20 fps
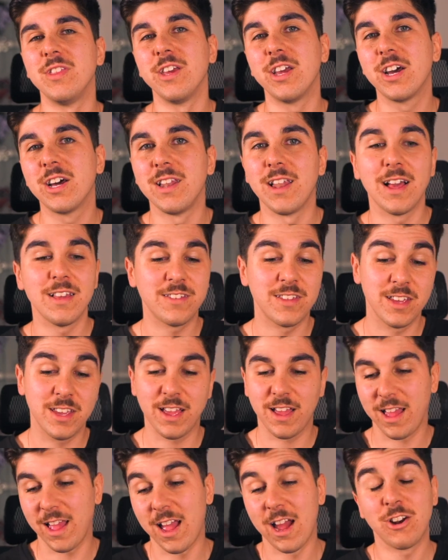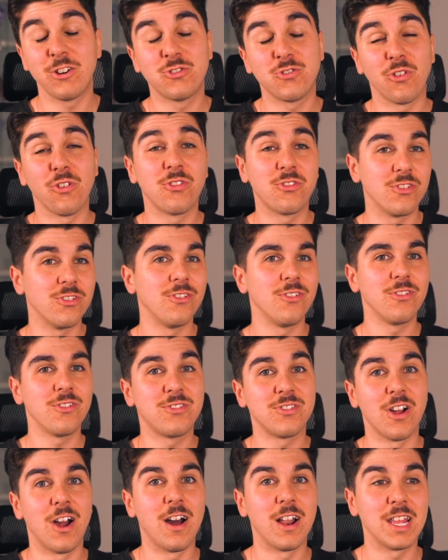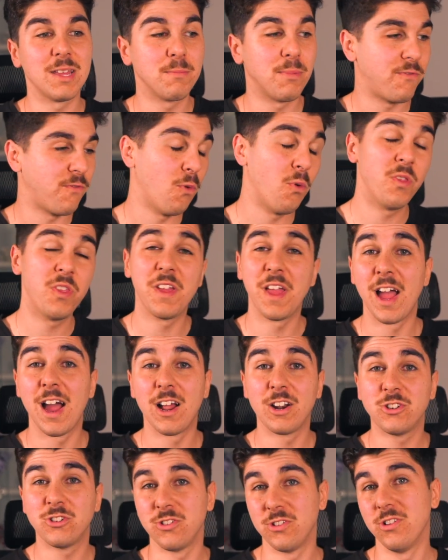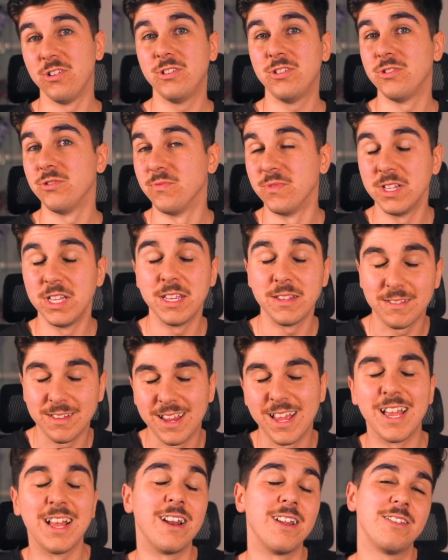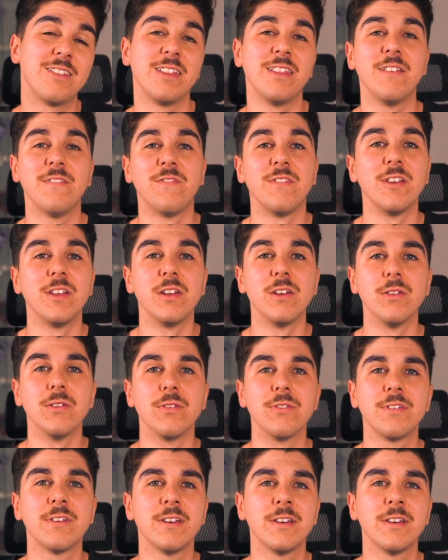the classic outro song starting before the outro to really hit us in the feels,